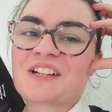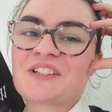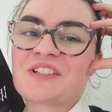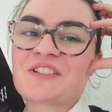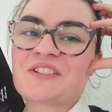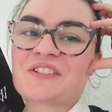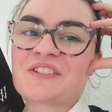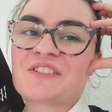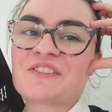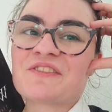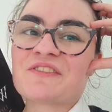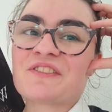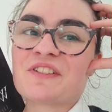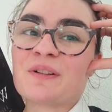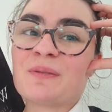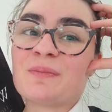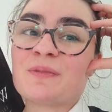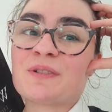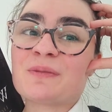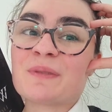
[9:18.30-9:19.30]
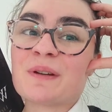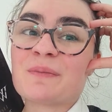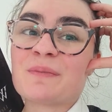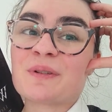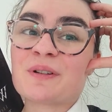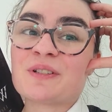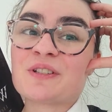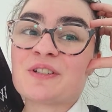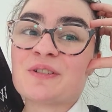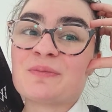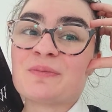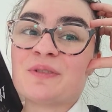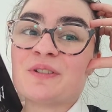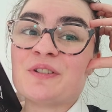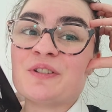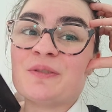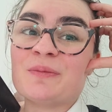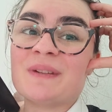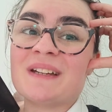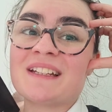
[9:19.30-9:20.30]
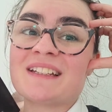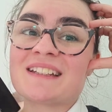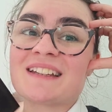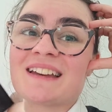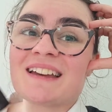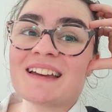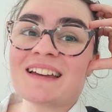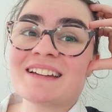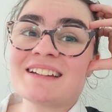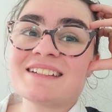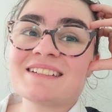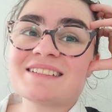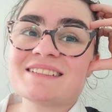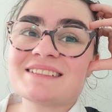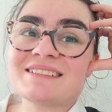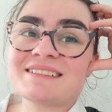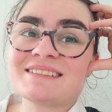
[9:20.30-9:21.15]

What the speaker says: I just filmed my BookTube newbie tag